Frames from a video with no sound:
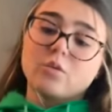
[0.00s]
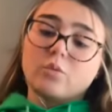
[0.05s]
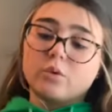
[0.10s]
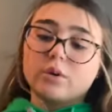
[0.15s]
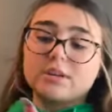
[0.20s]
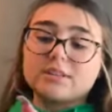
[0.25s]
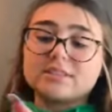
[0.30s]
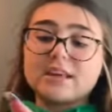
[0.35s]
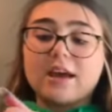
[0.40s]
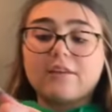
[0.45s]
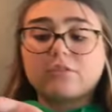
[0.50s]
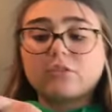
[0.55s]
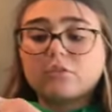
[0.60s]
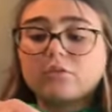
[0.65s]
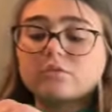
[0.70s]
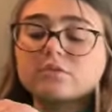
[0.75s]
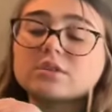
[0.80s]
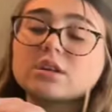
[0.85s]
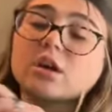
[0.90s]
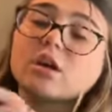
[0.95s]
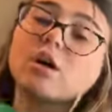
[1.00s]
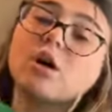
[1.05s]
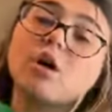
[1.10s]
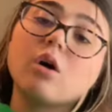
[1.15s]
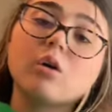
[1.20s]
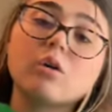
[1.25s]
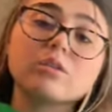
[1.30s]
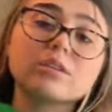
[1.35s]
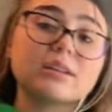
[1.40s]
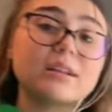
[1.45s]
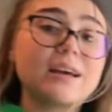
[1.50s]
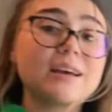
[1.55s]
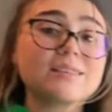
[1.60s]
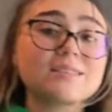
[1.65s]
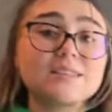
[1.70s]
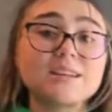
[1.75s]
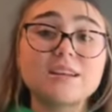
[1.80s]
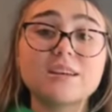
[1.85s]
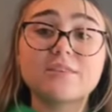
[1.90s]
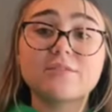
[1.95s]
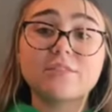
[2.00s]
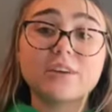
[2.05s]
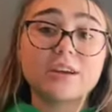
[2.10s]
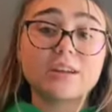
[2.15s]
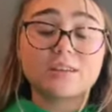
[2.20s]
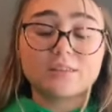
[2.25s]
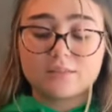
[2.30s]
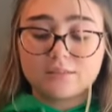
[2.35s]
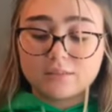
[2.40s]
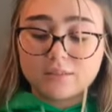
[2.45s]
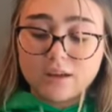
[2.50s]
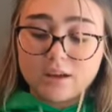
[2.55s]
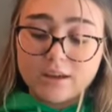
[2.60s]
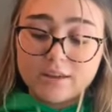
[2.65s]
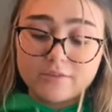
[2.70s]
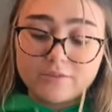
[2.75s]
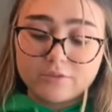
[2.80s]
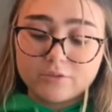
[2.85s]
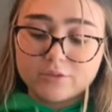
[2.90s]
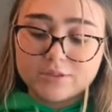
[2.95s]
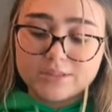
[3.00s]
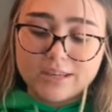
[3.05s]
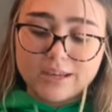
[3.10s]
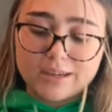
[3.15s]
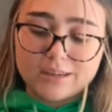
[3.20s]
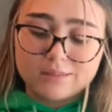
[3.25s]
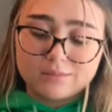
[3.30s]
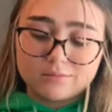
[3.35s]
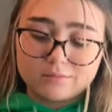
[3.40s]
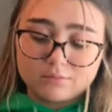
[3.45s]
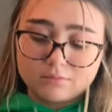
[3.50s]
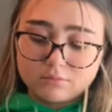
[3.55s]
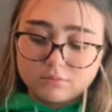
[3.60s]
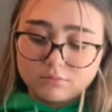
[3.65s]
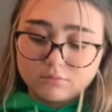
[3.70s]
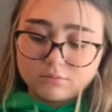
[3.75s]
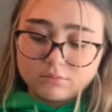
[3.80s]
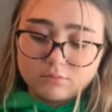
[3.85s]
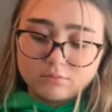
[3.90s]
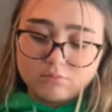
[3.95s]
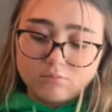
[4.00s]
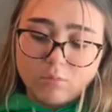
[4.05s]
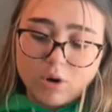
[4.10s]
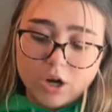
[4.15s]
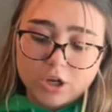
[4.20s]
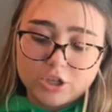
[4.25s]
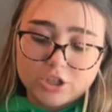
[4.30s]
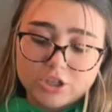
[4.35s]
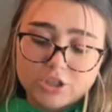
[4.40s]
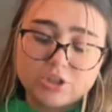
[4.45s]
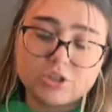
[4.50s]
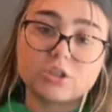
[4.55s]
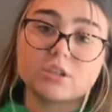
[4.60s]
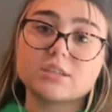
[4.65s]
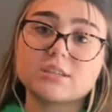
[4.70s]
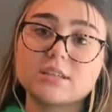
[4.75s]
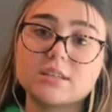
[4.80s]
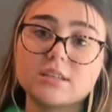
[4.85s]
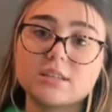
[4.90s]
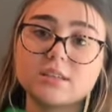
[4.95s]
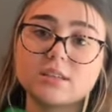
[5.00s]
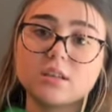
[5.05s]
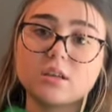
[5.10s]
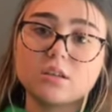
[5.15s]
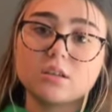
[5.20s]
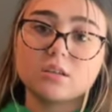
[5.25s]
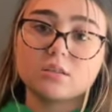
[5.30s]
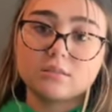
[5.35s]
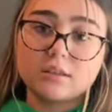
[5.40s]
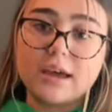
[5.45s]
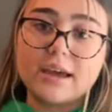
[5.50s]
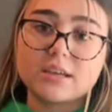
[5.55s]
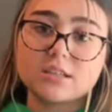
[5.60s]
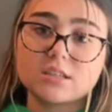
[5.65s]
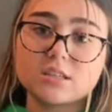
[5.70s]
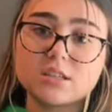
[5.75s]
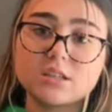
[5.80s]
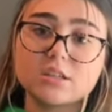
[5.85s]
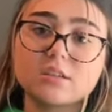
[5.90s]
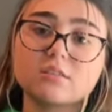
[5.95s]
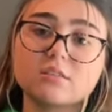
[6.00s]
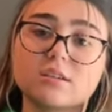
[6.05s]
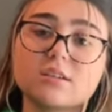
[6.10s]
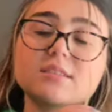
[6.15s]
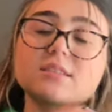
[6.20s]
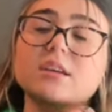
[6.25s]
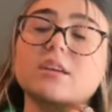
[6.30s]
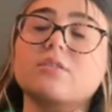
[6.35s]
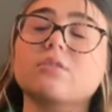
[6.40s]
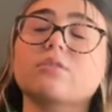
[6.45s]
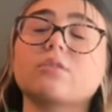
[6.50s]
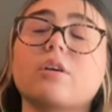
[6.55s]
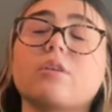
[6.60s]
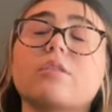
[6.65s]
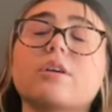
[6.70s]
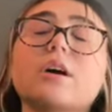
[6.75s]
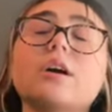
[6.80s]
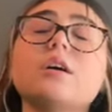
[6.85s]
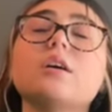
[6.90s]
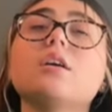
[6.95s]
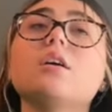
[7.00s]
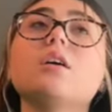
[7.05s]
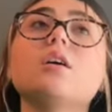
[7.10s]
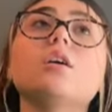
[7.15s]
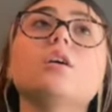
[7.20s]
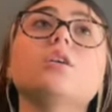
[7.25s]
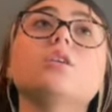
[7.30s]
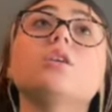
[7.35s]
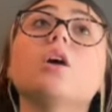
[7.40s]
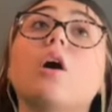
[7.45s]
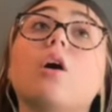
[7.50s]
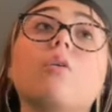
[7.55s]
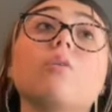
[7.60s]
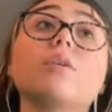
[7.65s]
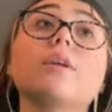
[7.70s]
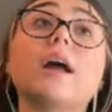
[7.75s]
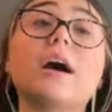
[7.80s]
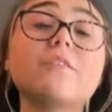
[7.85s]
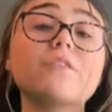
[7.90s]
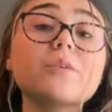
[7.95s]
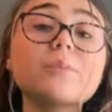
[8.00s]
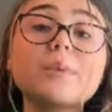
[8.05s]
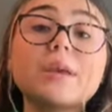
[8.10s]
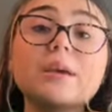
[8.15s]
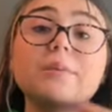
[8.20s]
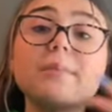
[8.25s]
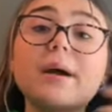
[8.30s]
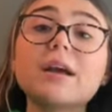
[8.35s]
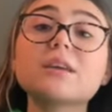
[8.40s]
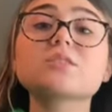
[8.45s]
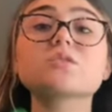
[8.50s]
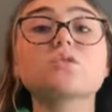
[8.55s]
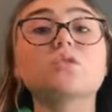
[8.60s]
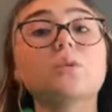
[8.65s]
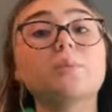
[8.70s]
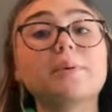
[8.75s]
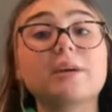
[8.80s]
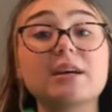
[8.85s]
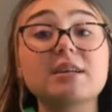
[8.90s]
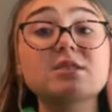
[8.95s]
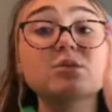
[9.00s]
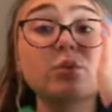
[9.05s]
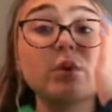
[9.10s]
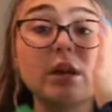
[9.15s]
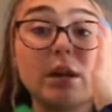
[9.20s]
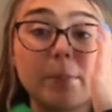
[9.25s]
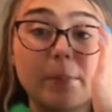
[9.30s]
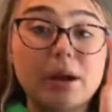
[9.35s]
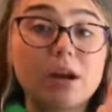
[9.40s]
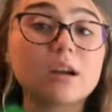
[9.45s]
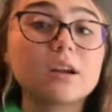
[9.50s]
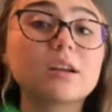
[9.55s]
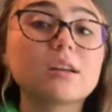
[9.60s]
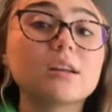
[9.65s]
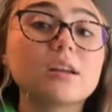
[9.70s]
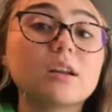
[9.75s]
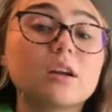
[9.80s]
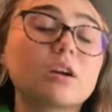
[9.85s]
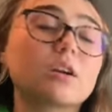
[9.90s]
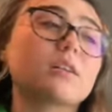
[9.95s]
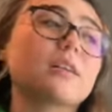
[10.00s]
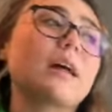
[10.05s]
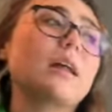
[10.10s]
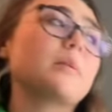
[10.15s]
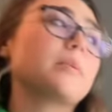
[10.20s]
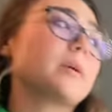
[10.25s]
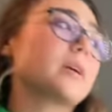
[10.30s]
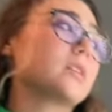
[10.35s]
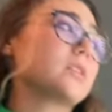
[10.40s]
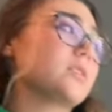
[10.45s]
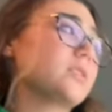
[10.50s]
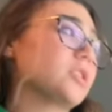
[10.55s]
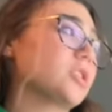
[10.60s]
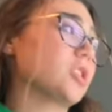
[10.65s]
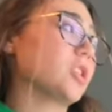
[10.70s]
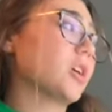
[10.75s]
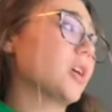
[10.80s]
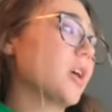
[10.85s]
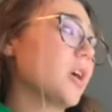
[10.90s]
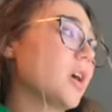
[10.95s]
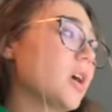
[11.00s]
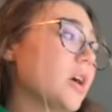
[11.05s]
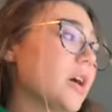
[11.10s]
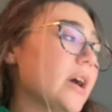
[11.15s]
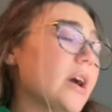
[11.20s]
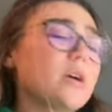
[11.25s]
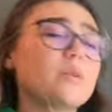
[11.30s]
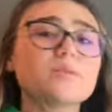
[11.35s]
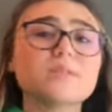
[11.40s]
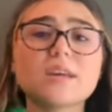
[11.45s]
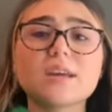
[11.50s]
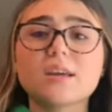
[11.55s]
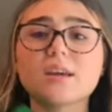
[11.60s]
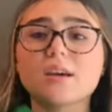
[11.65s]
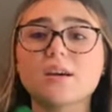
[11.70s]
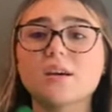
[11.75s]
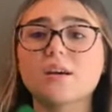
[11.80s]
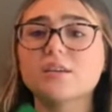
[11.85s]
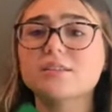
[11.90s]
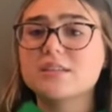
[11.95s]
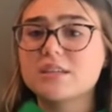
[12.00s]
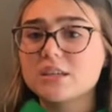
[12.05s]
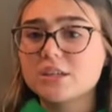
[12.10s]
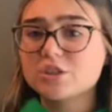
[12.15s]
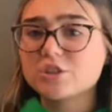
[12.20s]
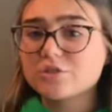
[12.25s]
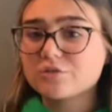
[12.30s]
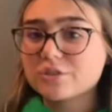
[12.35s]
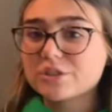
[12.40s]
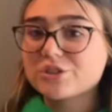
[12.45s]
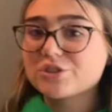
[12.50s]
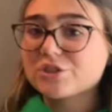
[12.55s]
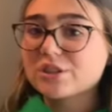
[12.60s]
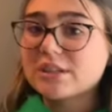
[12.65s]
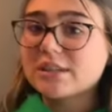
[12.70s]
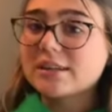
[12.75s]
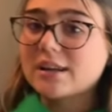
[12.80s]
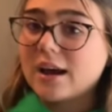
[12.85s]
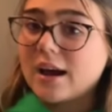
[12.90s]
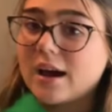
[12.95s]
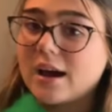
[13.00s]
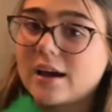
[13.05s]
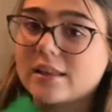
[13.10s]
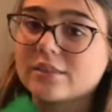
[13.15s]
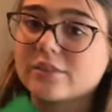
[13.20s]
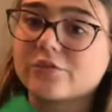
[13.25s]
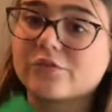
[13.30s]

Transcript: was everyone was like, oh, the last day of like life was like March 13th last year because like Corona. No, not for me in my school because we had a parent, or not a parent teacher. It was like a teacher retreat on the